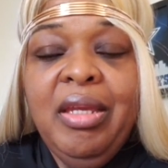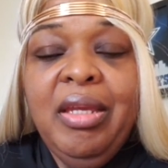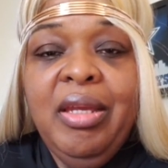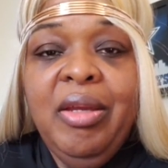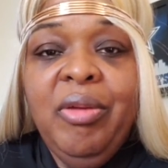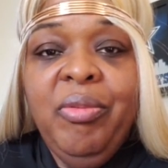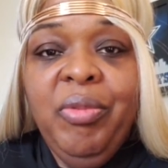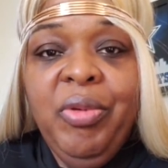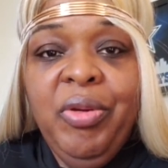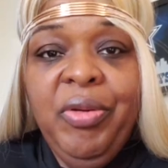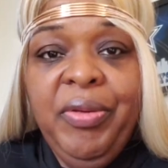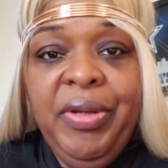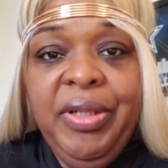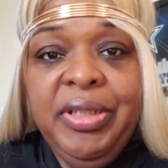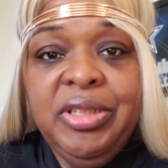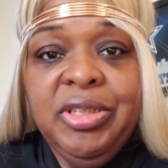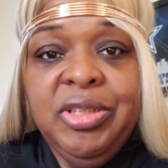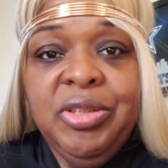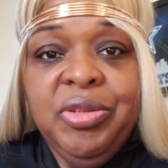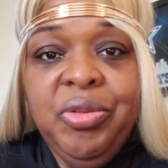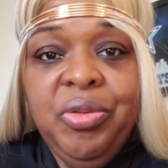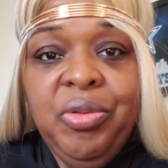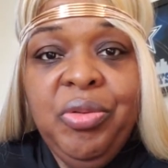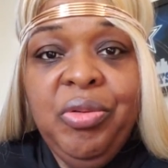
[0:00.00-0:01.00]
And we were at
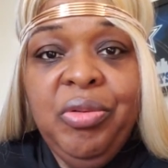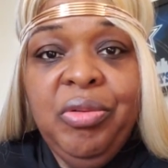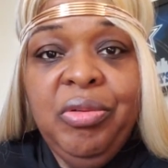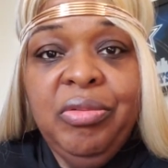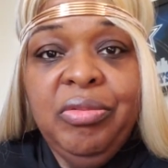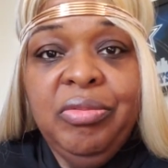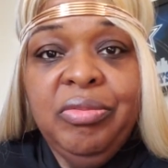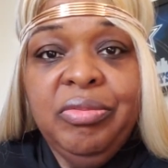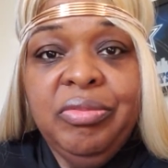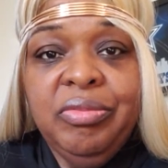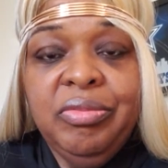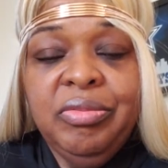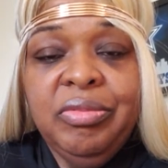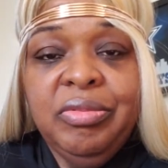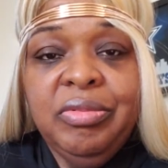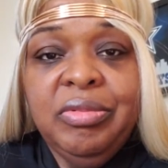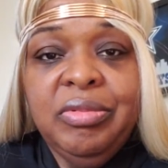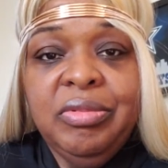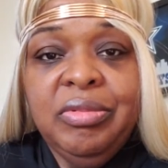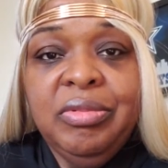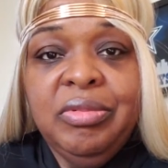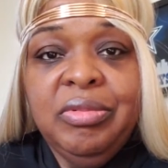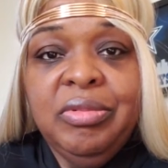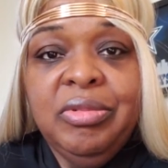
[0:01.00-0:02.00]
school.
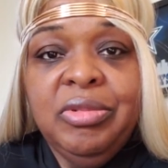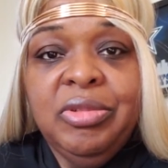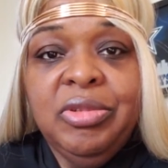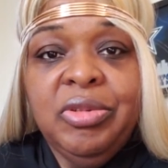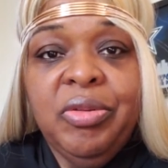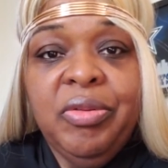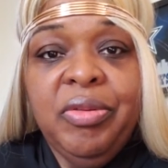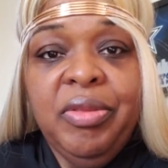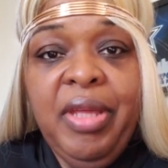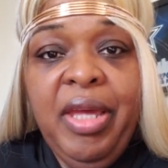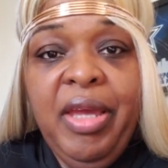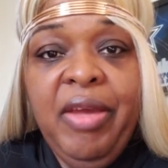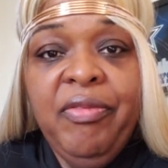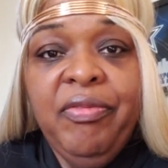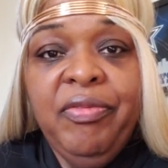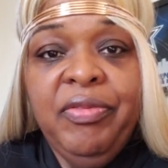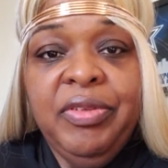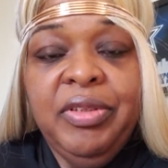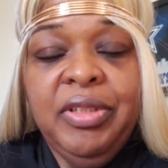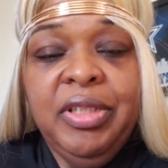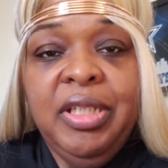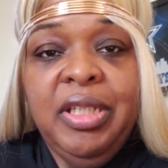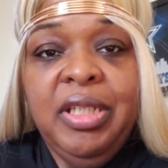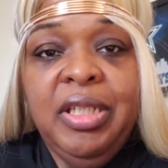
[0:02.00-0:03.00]
So
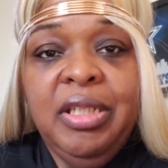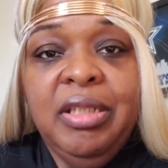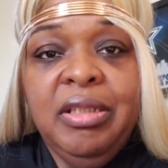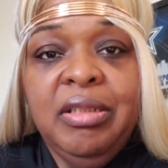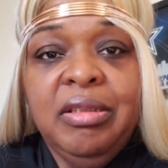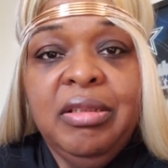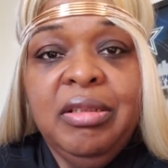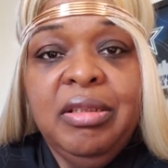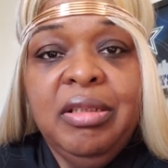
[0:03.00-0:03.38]
thankfully,